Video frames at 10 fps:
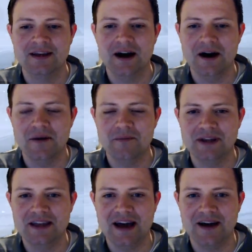
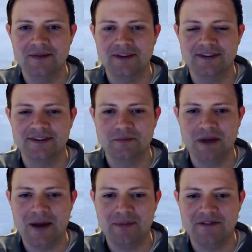But yeah, this
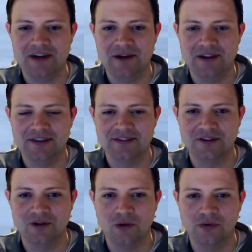map, they've got like this
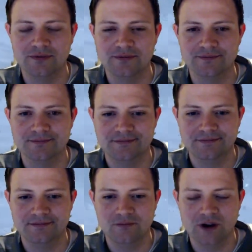golden,
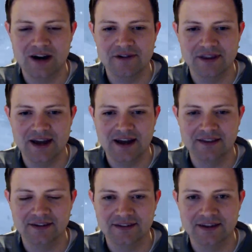whatever the
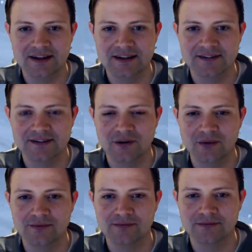heck this thing is,
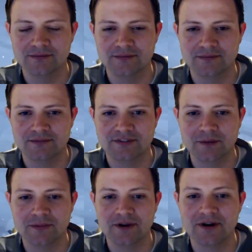golden
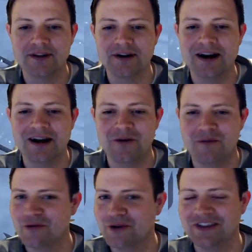something or other. I don't
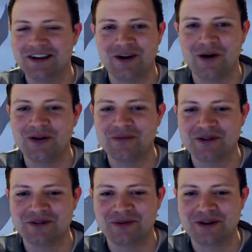remember what they called it,
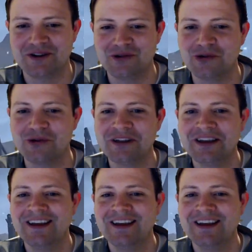but it was pretty cool.